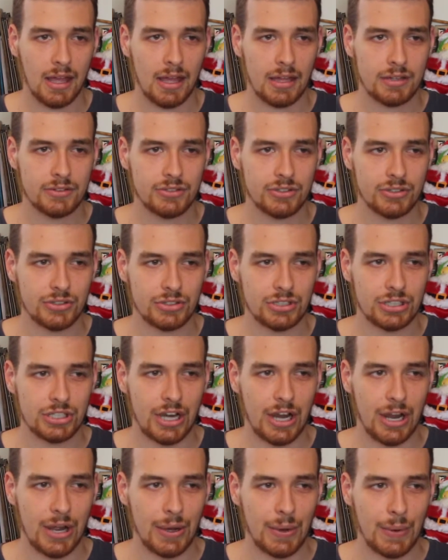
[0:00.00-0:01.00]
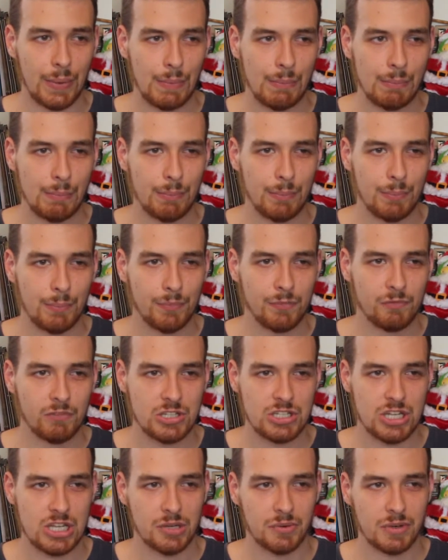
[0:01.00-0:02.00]
Until, you know,
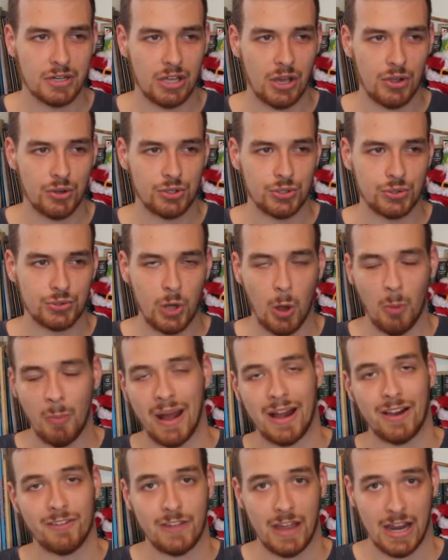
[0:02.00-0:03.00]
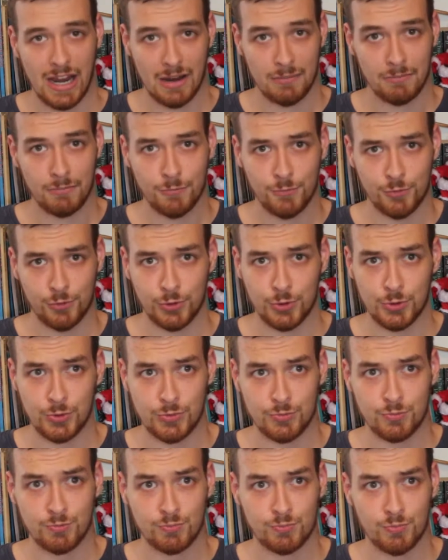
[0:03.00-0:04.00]
Vegeta and Goku nope out of there
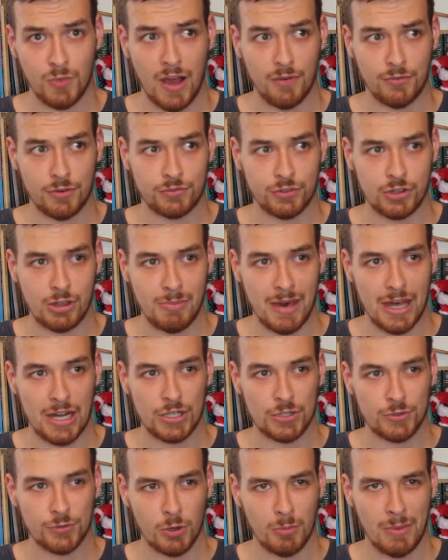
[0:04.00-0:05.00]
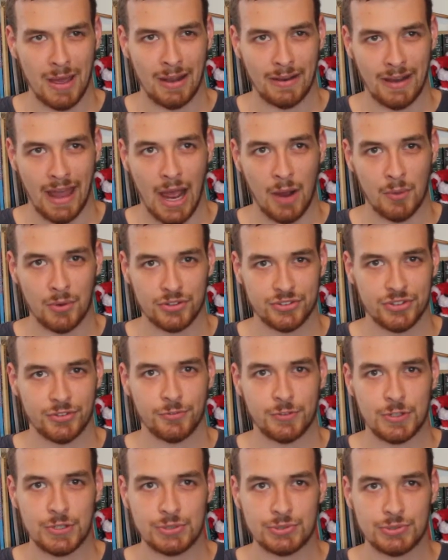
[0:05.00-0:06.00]
halfway through the battle for about an hour to
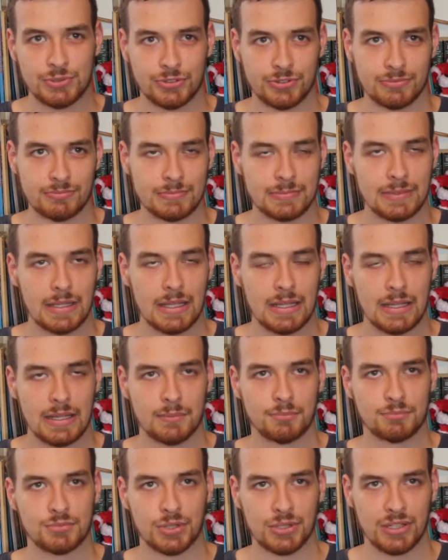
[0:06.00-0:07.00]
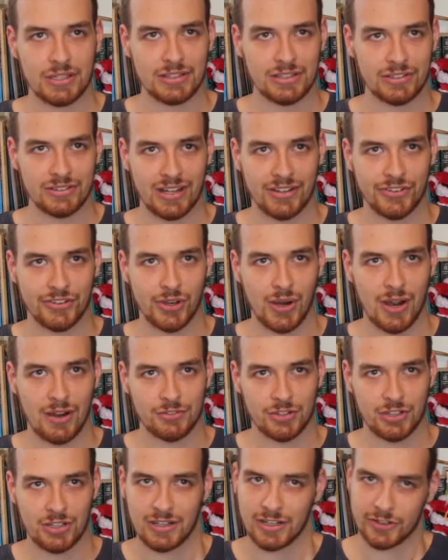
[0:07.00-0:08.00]
fuse, and Broly decides to go
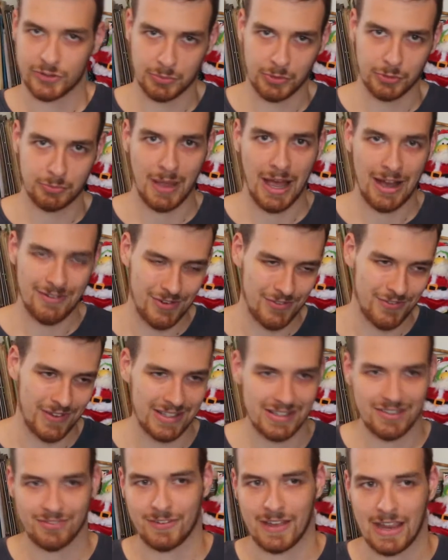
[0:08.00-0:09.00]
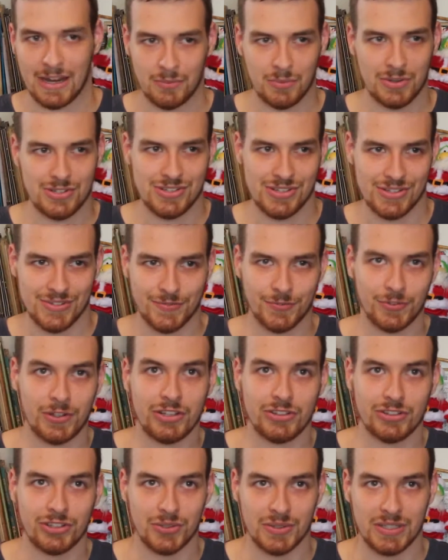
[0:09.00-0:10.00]
after the next most powerful thing to fight, which is
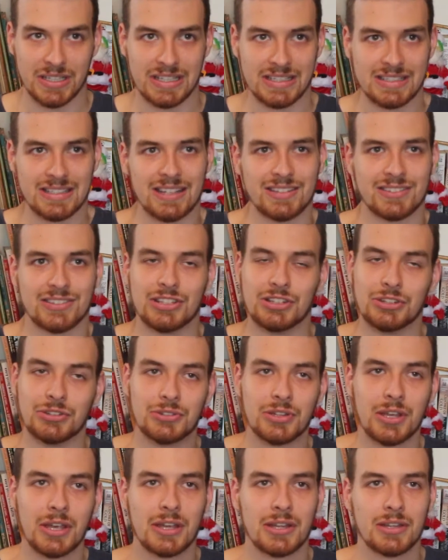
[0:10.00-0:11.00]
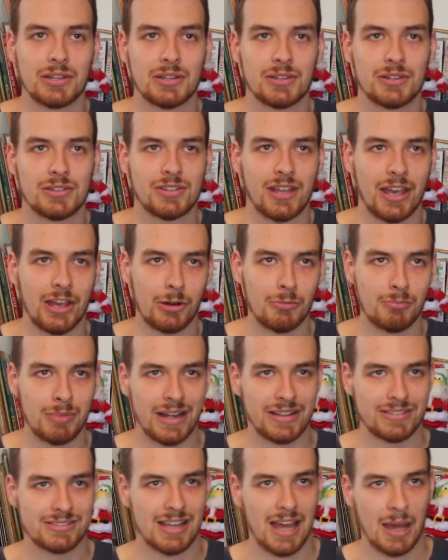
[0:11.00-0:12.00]
Frieza, and he gets his tail
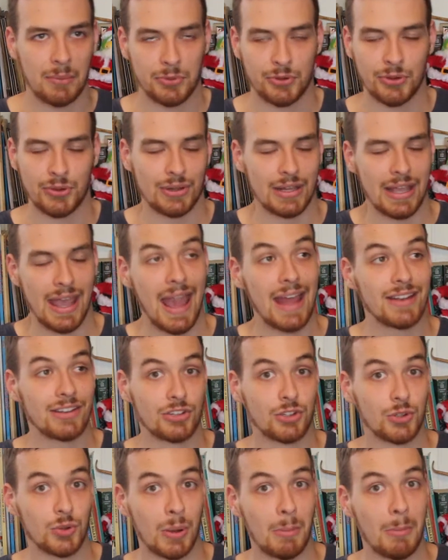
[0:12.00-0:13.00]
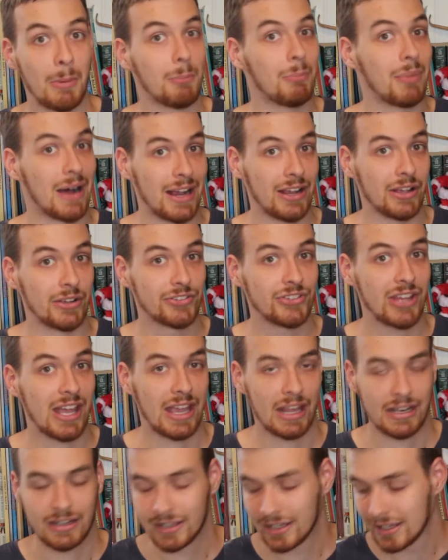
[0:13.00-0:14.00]
butt absolutely handed to him by a
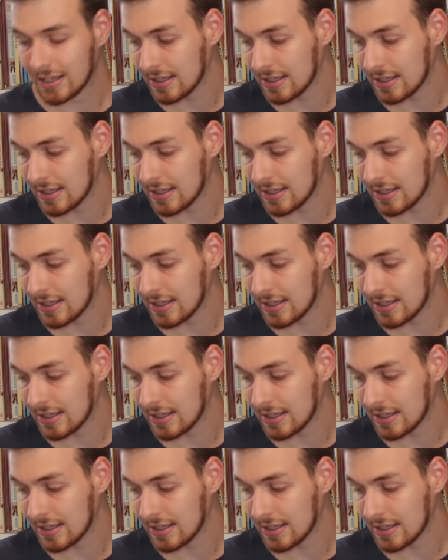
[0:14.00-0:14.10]
Saiyan.